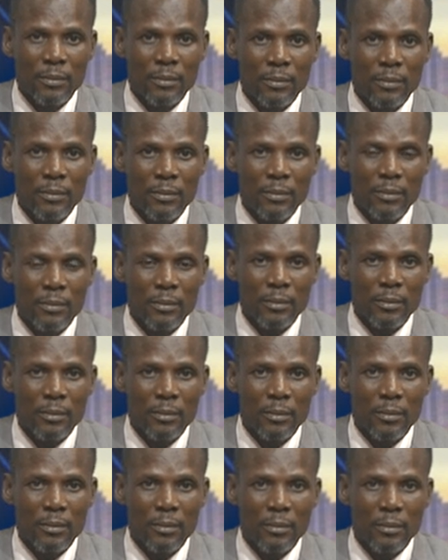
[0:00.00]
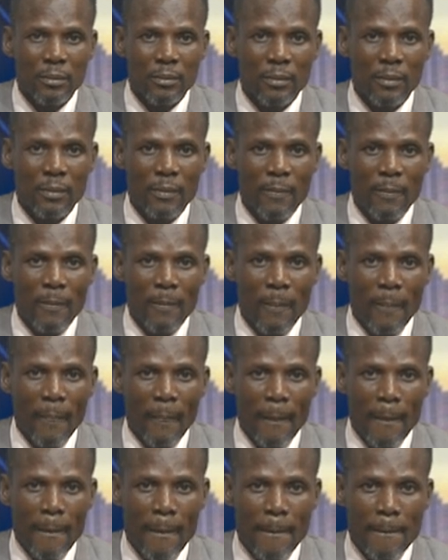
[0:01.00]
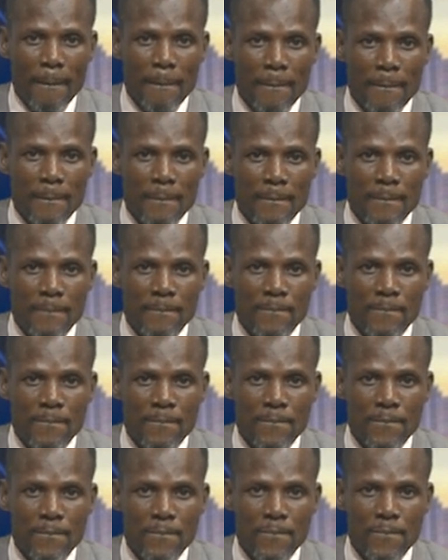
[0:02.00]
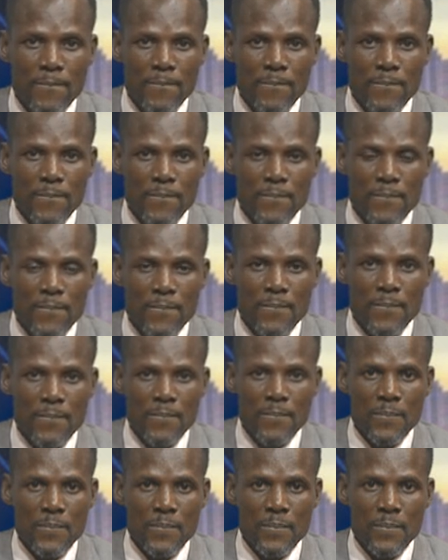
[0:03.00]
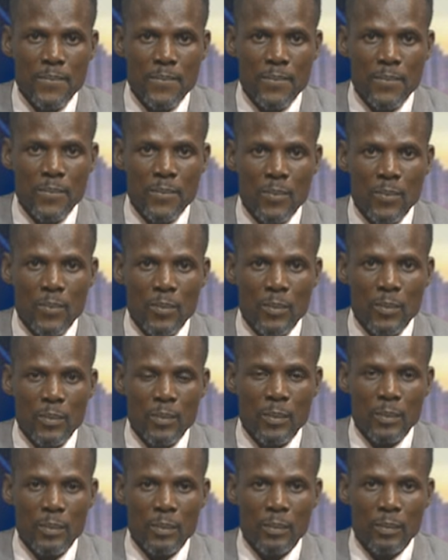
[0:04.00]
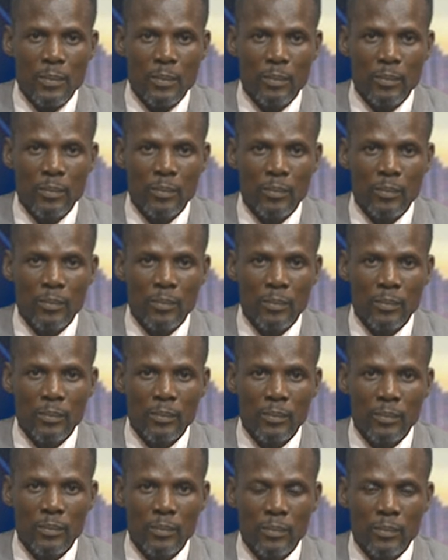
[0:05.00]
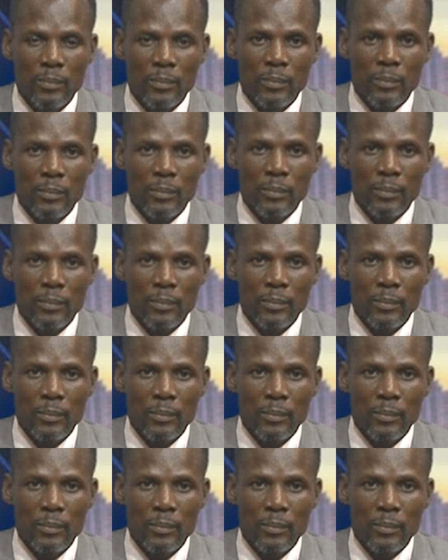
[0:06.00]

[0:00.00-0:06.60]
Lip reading: (silent)